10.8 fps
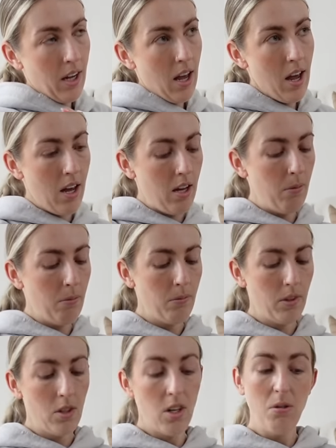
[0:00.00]
um,
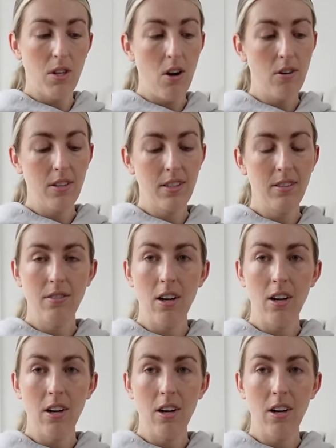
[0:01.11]
new socks.